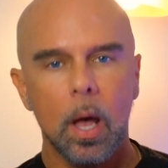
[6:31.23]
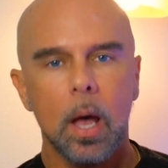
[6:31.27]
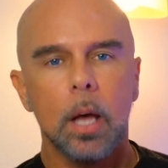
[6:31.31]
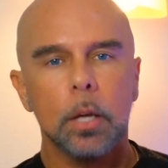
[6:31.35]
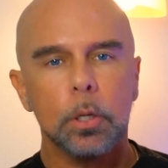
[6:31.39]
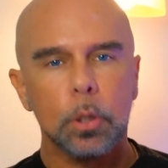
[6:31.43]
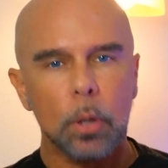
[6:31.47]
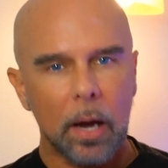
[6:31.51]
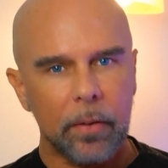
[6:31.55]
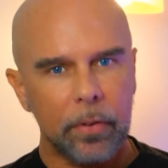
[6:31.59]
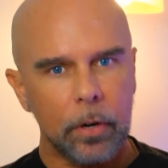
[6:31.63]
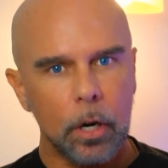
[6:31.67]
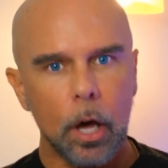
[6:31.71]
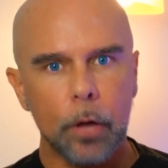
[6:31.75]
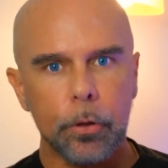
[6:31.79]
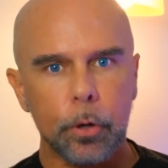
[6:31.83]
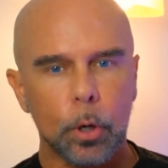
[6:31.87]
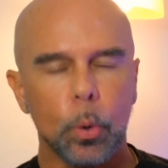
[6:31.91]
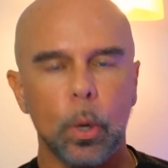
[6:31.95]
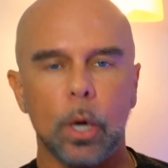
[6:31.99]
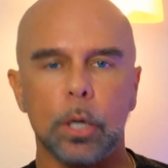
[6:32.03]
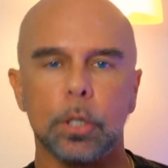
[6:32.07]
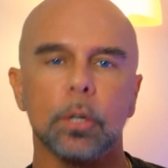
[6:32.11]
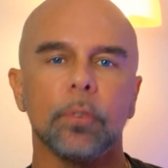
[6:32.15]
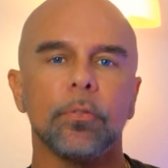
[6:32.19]
So I have another
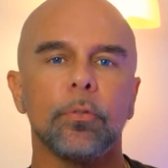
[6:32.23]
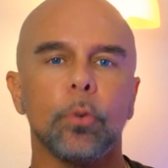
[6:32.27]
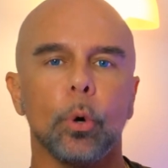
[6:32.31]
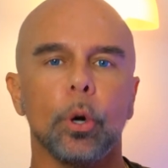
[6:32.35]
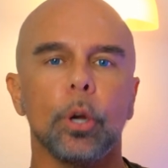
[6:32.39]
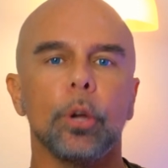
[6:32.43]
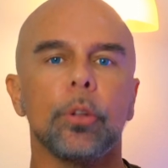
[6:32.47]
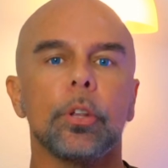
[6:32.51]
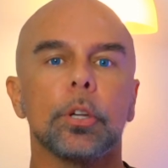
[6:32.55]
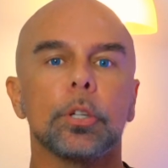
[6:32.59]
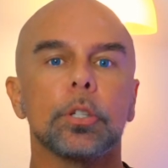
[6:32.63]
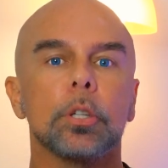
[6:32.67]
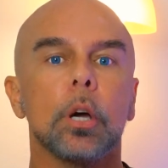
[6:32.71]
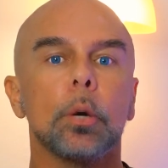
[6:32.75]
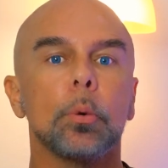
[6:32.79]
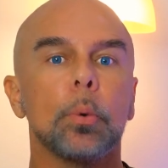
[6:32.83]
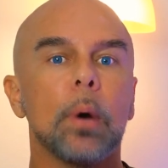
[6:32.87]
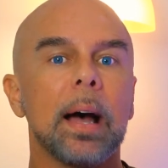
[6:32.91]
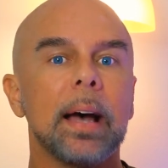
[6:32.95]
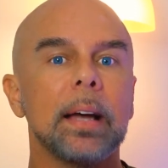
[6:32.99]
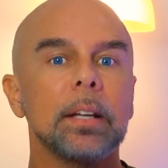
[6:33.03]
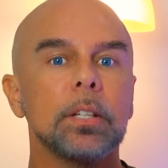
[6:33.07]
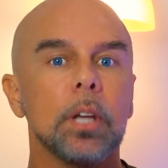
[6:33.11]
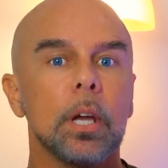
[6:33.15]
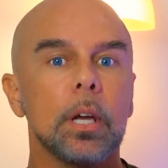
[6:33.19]
question for you. The
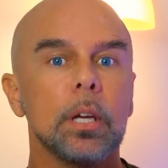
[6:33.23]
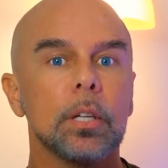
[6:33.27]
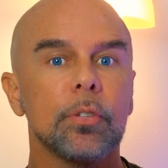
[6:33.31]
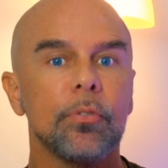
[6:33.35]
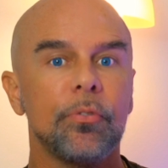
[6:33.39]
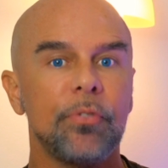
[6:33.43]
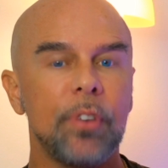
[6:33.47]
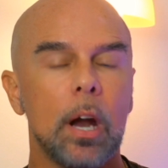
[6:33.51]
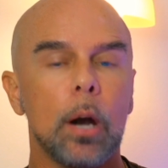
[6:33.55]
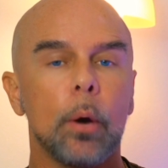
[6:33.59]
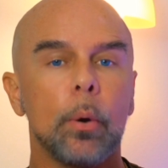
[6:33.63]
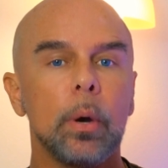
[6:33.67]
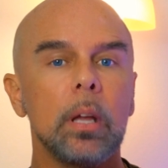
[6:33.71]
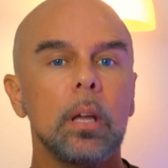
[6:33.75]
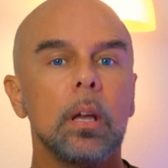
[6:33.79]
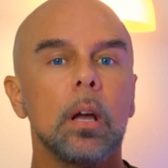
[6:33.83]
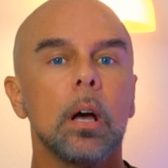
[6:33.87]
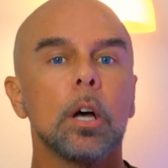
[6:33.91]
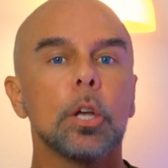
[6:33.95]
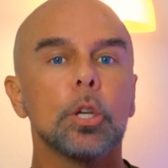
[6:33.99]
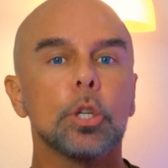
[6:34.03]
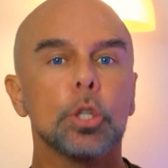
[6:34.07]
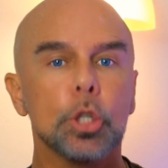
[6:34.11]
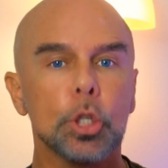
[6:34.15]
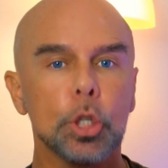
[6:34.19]
sunrise is very
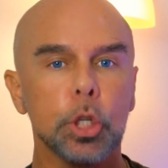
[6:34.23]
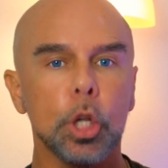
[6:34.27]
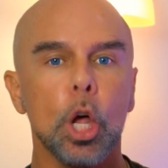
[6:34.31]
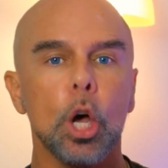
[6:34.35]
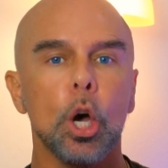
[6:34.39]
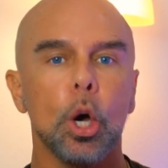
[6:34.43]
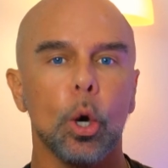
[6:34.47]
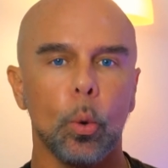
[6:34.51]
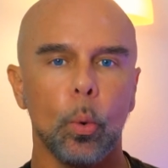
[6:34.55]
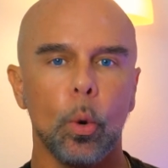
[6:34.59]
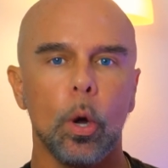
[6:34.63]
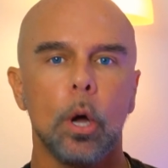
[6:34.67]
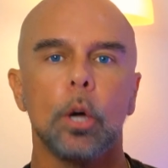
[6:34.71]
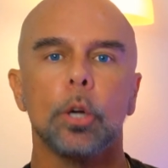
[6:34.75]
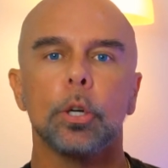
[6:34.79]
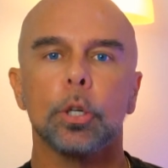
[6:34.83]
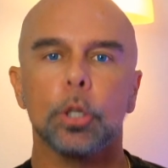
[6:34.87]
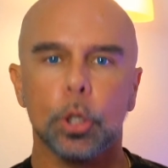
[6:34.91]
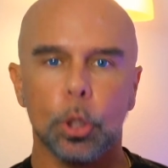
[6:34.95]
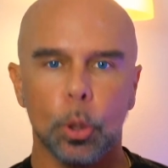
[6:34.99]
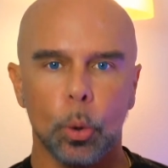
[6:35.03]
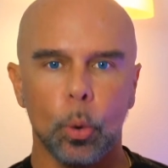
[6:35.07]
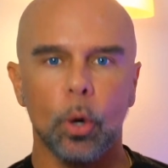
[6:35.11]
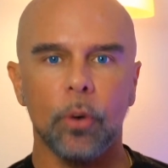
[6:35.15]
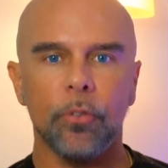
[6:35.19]
slow.
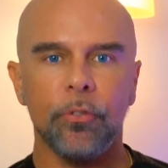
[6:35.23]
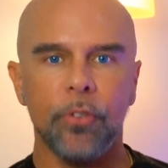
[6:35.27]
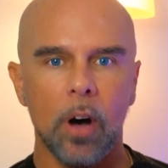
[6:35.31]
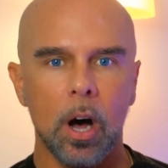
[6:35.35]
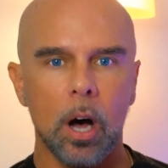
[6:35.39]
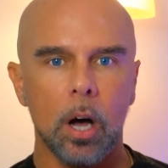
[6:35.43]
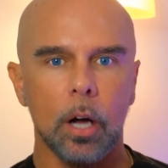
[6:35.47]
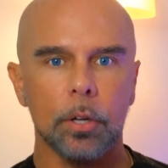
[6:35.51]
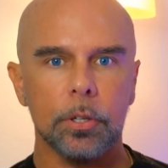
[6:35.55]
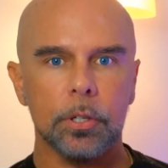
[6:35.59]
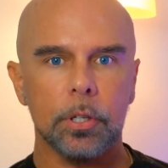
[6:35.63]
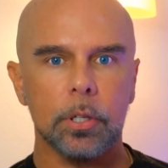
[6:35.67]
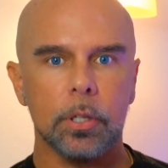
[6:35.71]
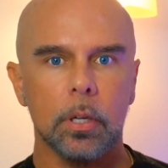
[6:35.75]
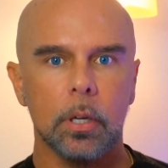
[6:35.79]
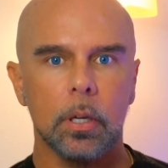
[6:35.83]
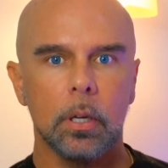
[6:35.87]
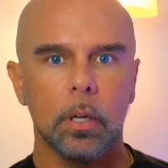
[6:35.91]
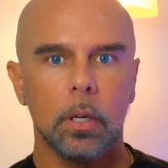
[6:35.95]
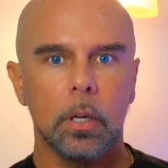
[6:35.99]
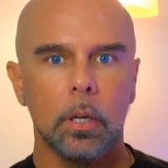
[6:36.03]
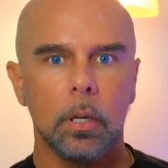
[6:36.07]
True or false?